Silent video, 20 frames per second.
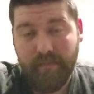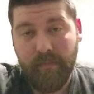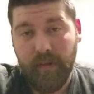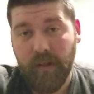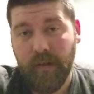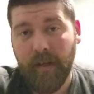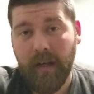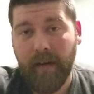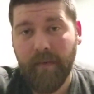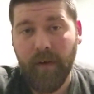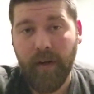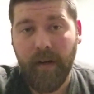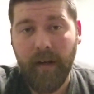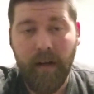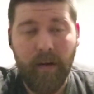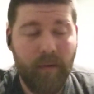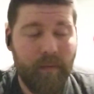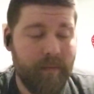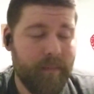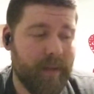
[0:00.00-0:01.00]
You never
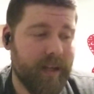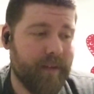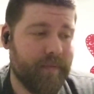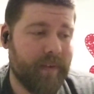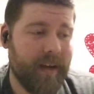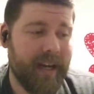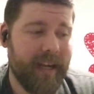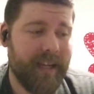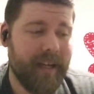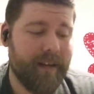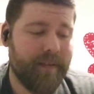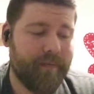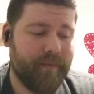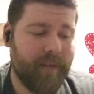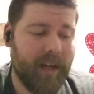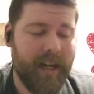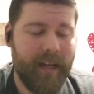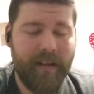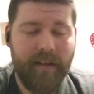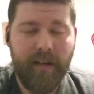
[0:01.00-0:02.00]
know. I mean, if I get
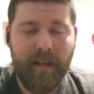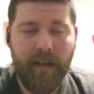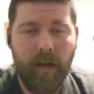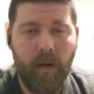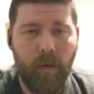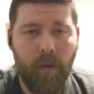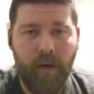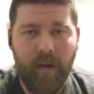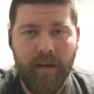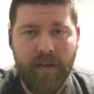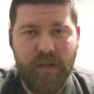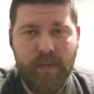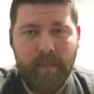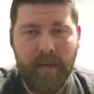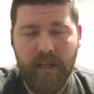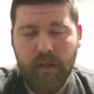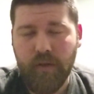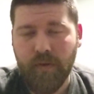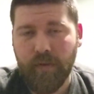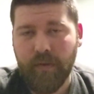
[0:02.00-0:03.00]
invited to go on a
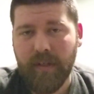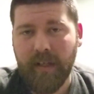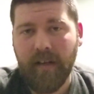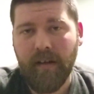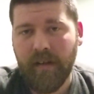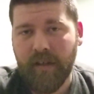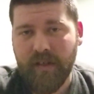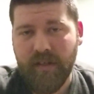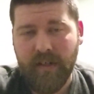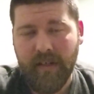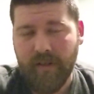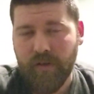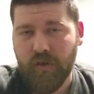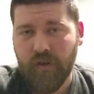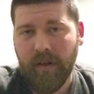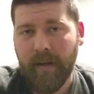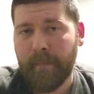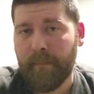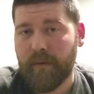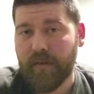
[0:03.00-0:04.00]
special deer hunting
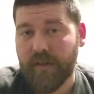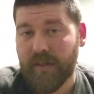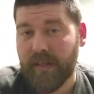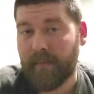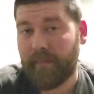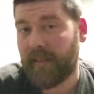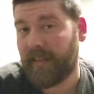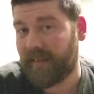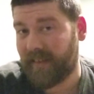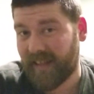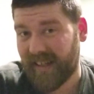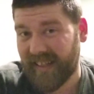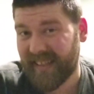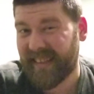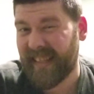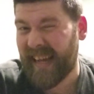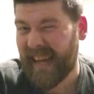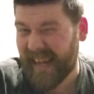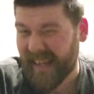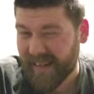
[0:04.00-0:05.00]
trip or something
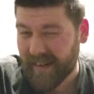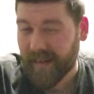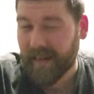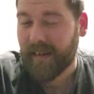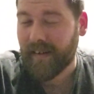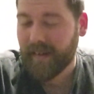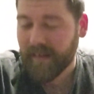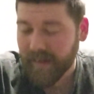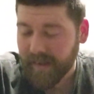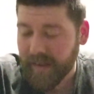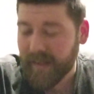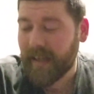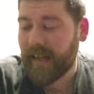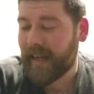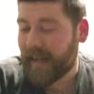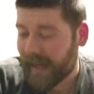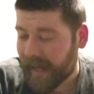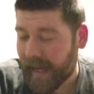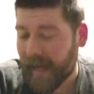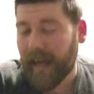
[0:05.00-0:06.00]
like that,
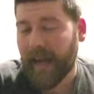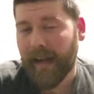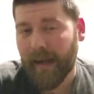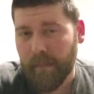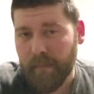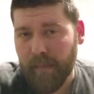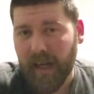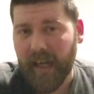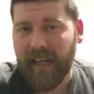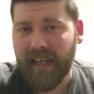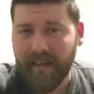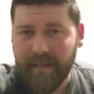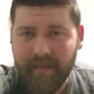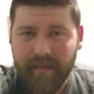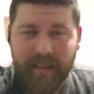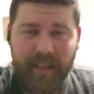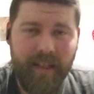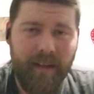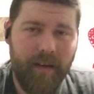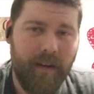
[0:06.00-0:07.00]
I might.
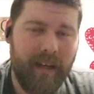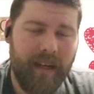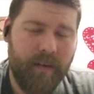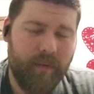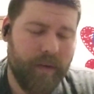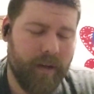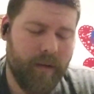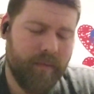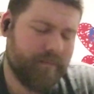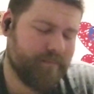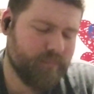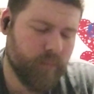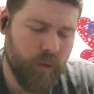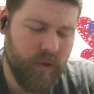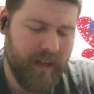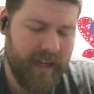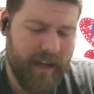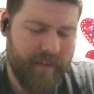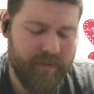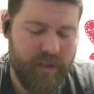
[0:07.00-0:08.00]
I don't know.
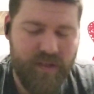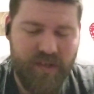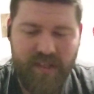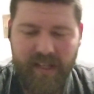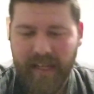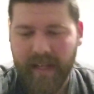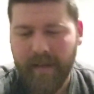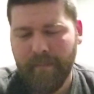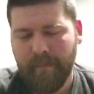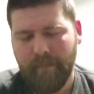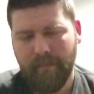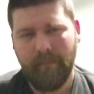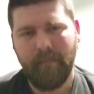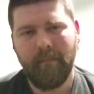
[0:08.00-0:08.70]
We'll have to see.